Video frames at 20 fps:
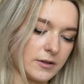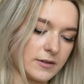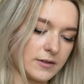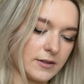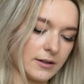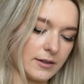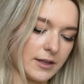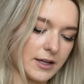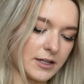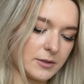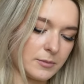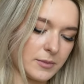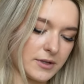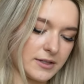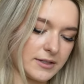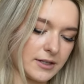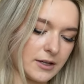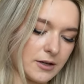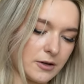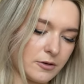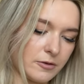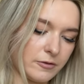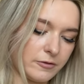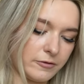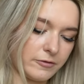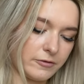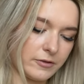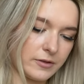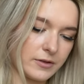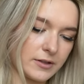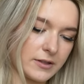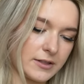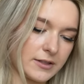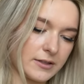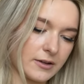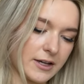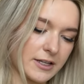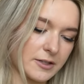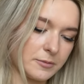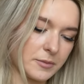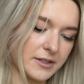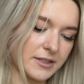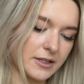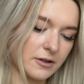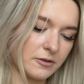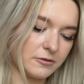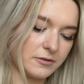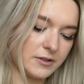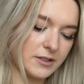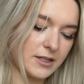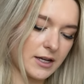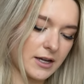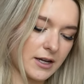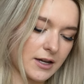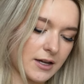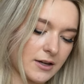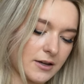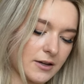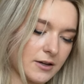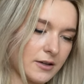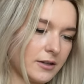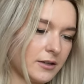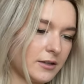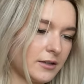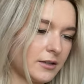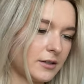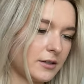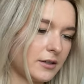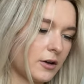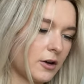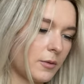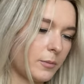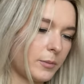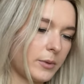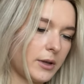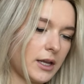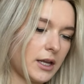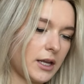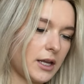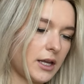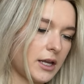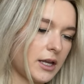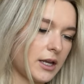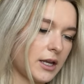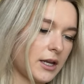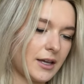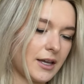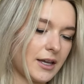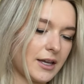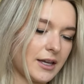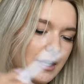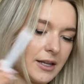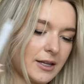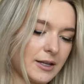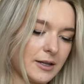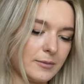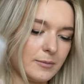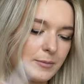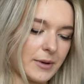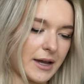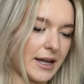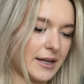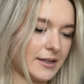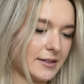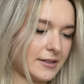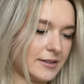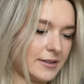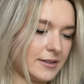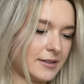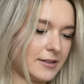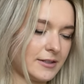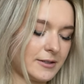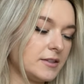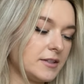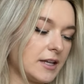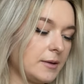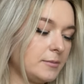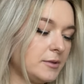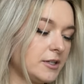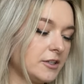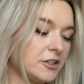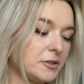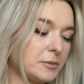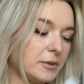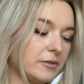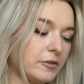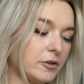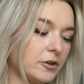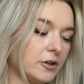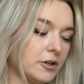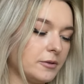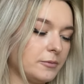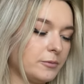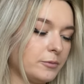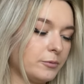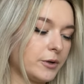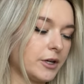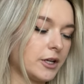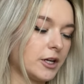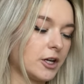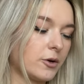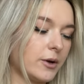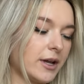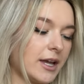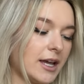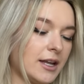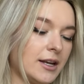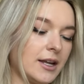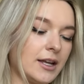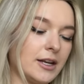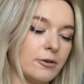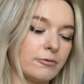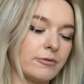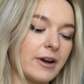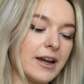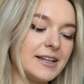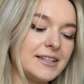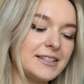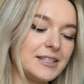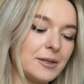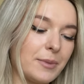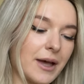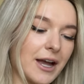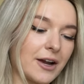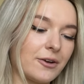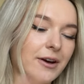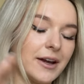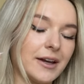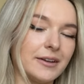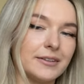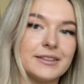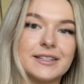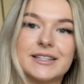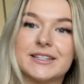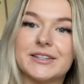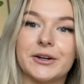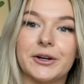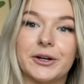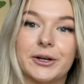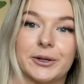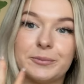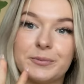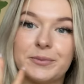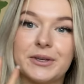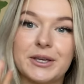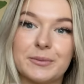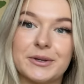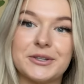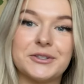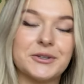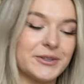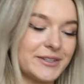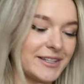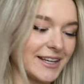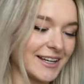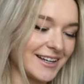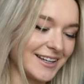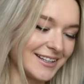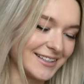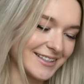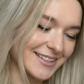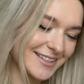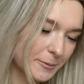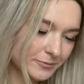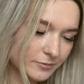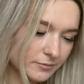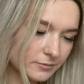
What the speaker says: select myself, size myself down, copy and paste. Same deal as before. We're gonna go ahead and erase the background. So give me 2 seconds.